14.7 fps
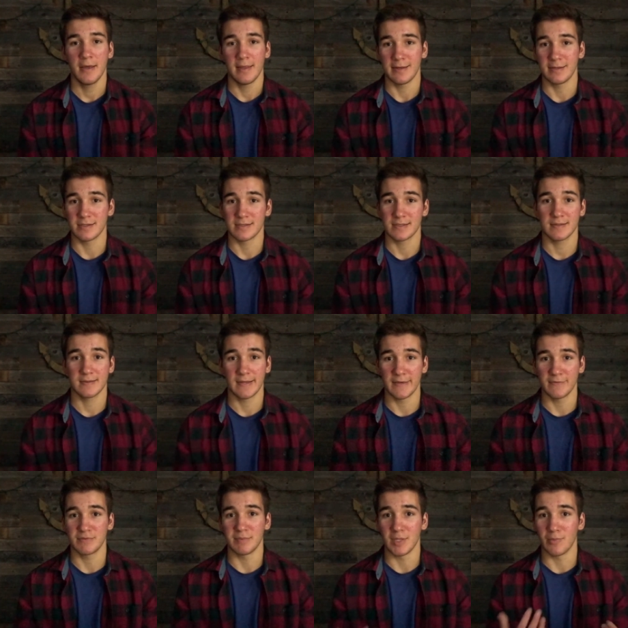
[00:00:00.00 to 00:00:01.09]
that just
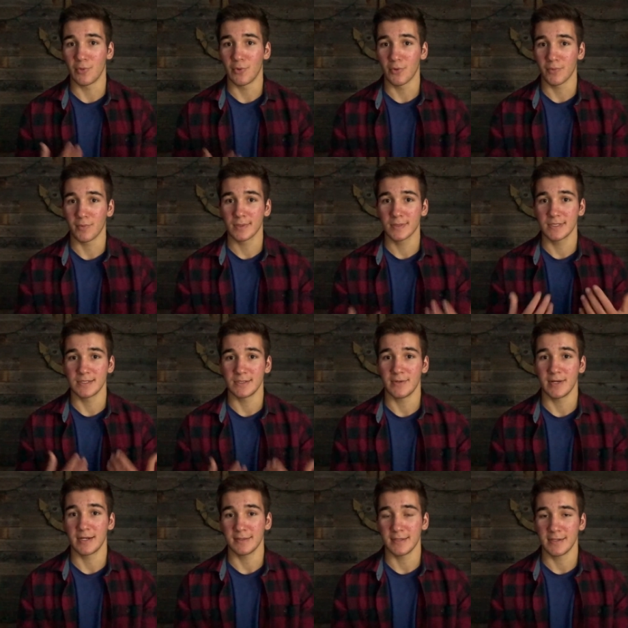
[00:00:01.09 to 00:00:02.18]
gives me more work to do
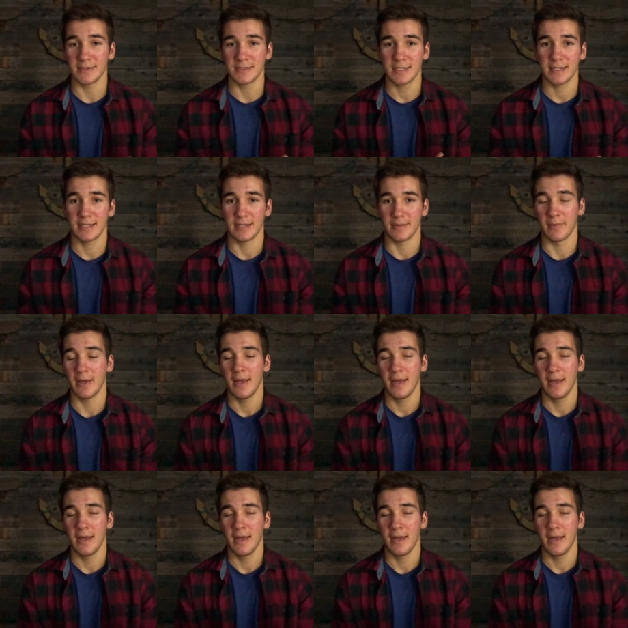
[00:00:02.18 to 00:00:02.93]
at a later time.